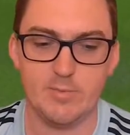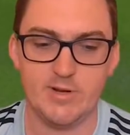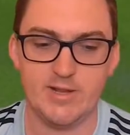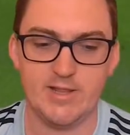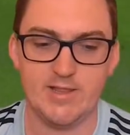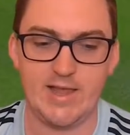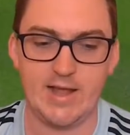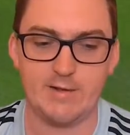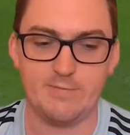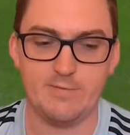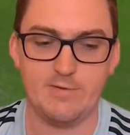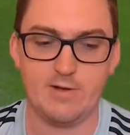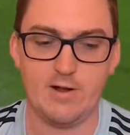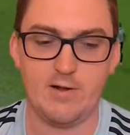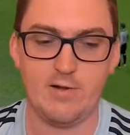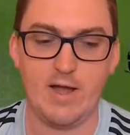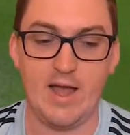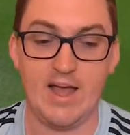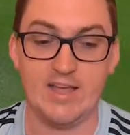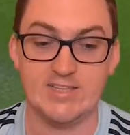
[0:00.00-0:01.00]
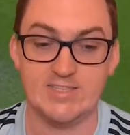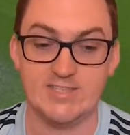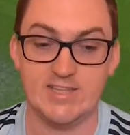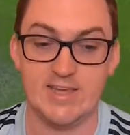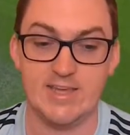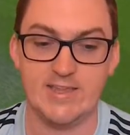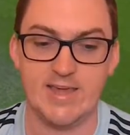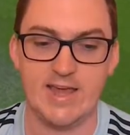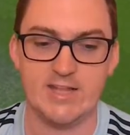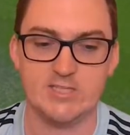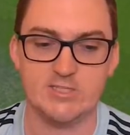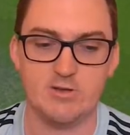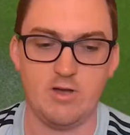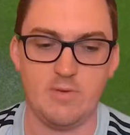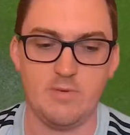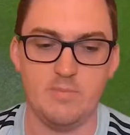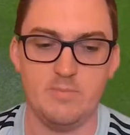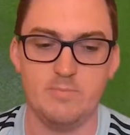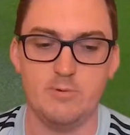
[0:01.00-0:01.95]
A bit of luck for us there that time,